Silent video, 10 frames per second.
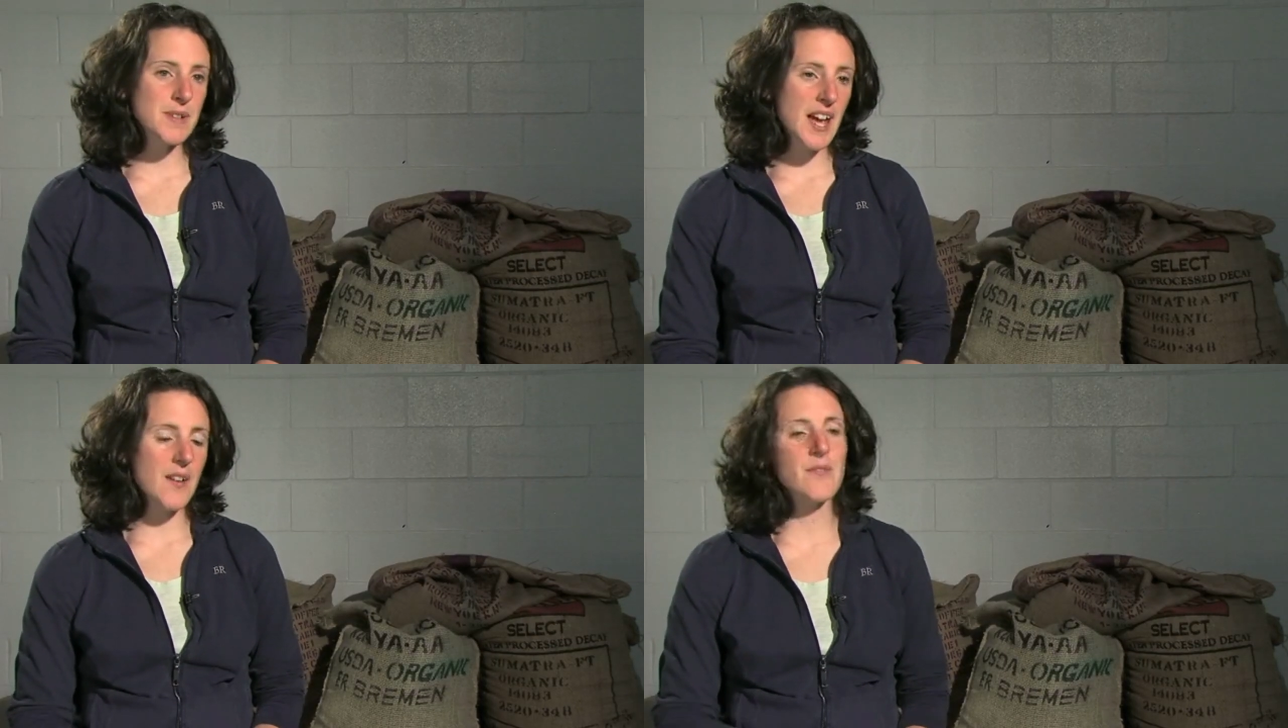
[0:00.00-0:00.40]

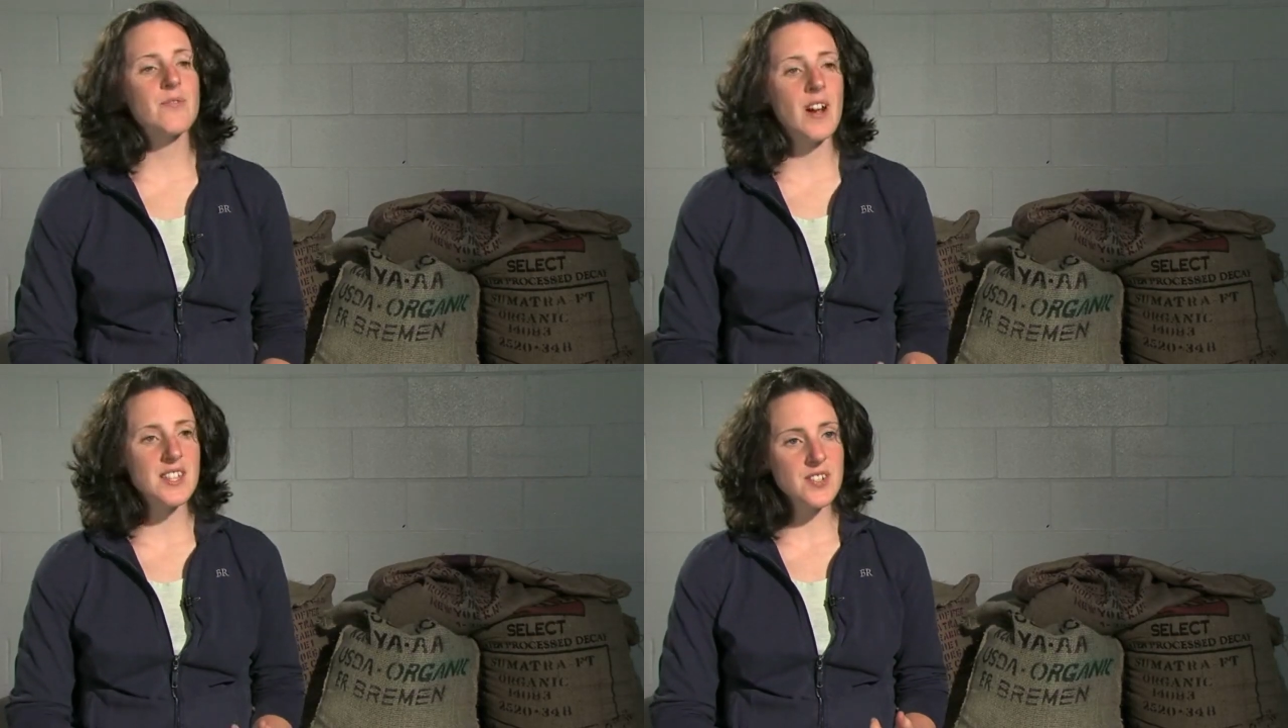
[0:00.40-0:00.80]
We have
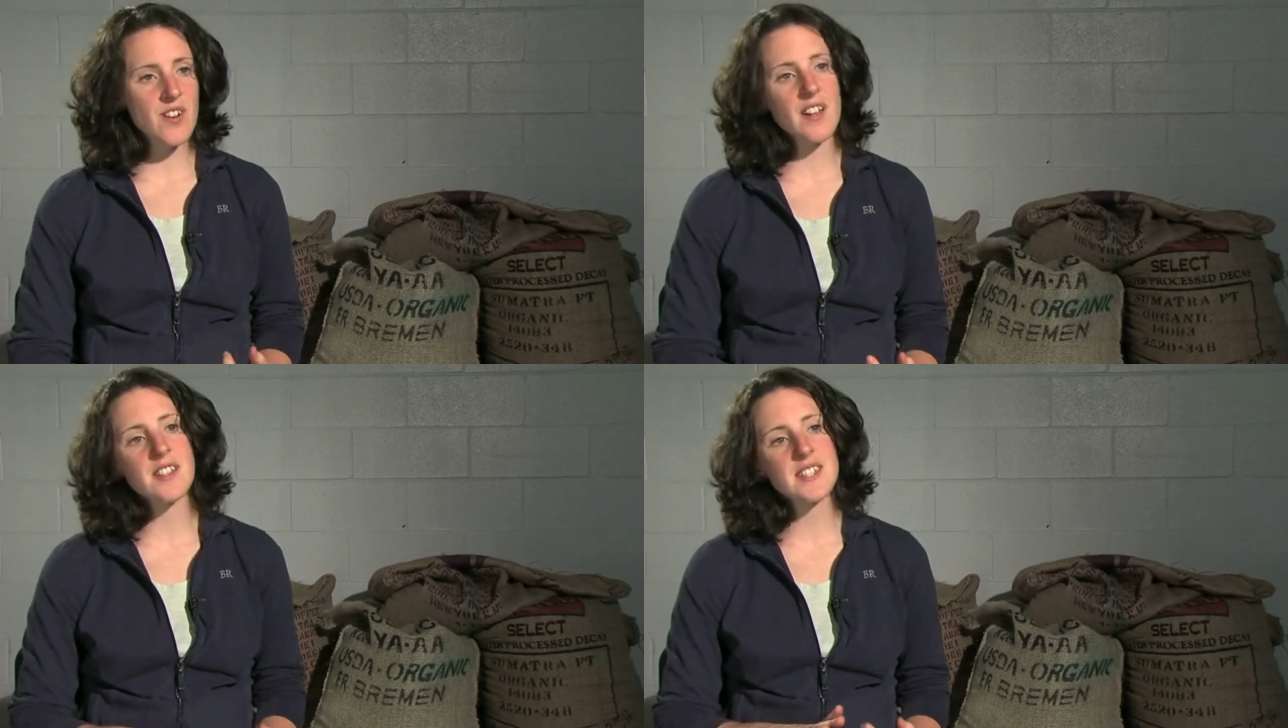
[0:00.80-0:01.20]

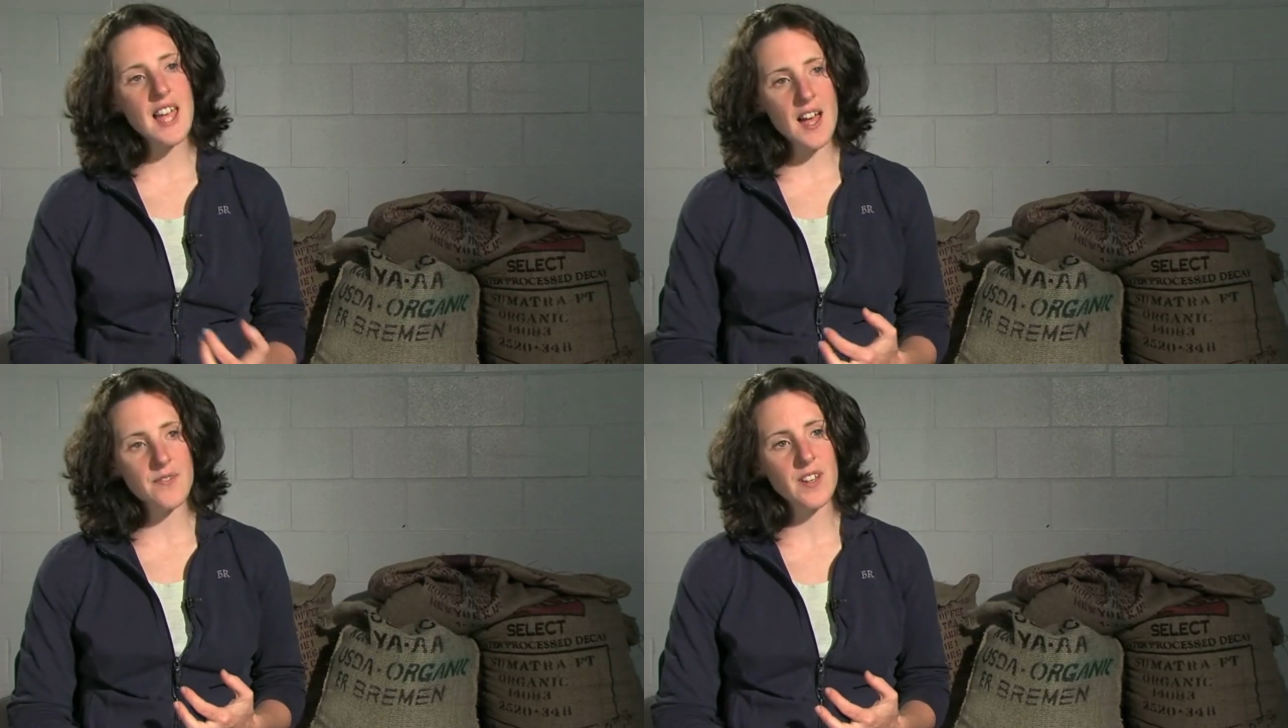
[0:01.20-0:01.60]
restaurants,
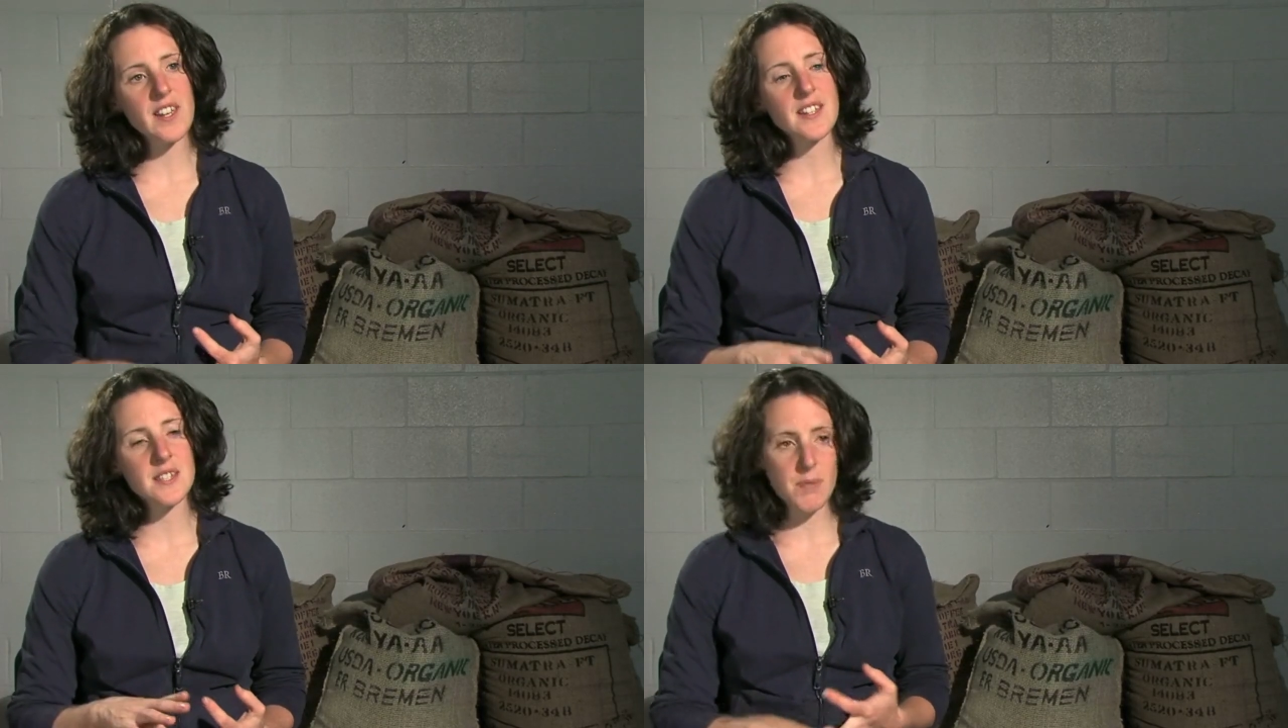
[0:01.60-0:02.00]

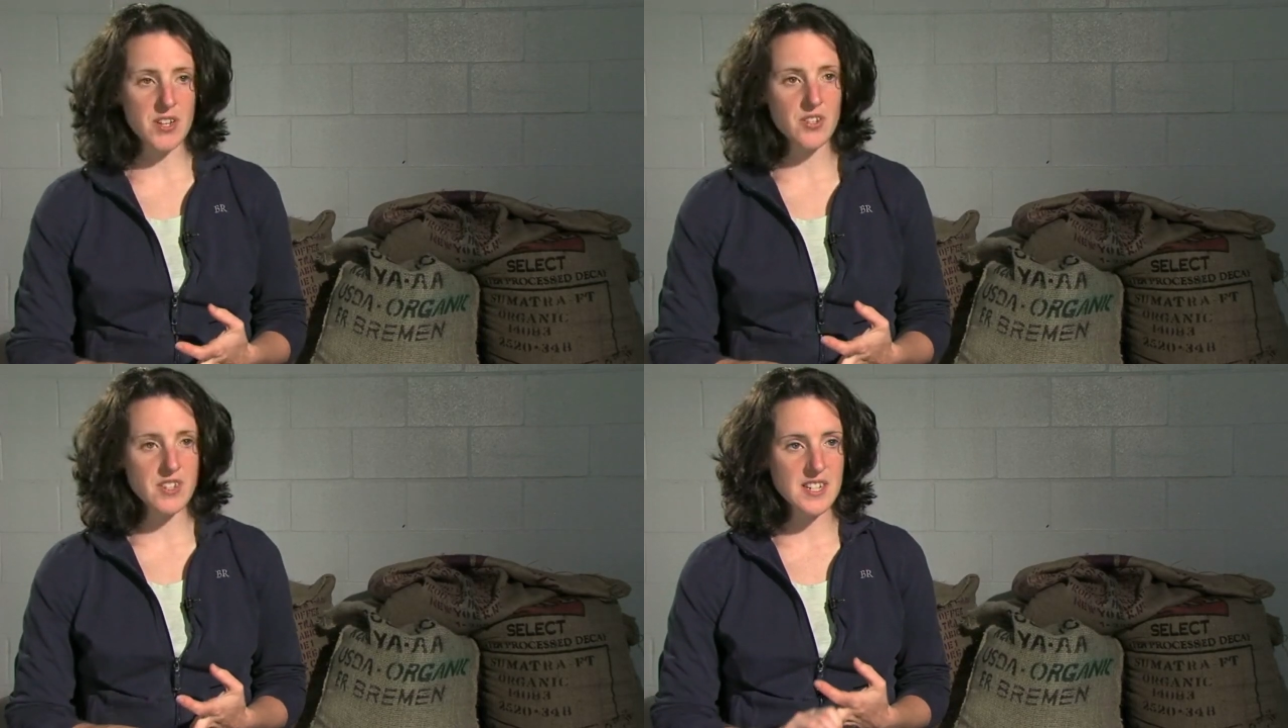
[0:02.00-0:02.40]
cafes,
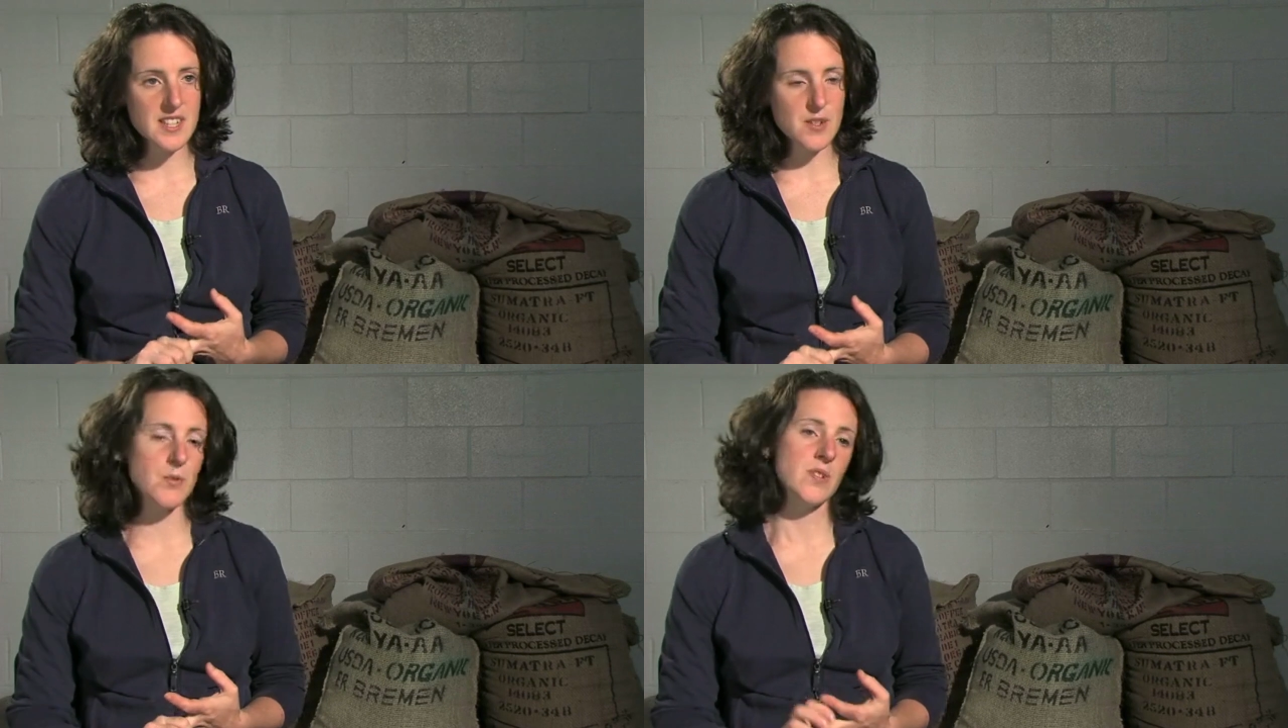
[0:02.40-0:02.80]
specialty
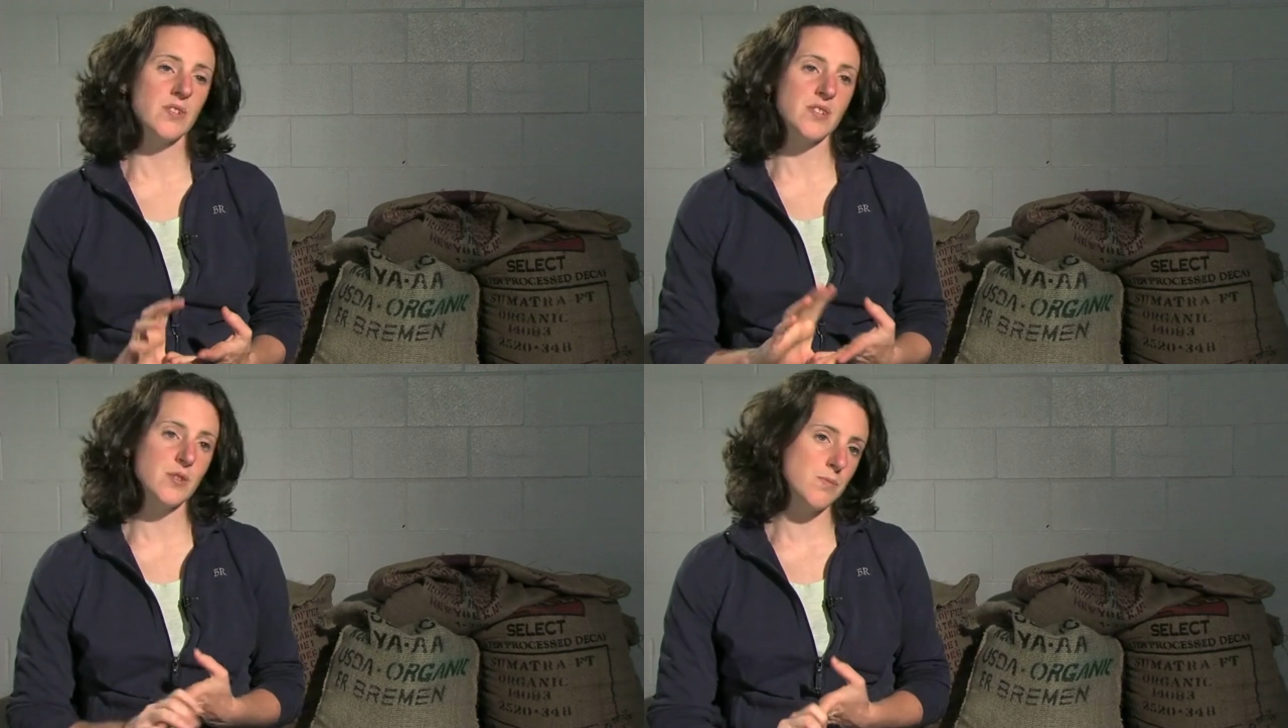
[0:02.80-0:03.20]
stores,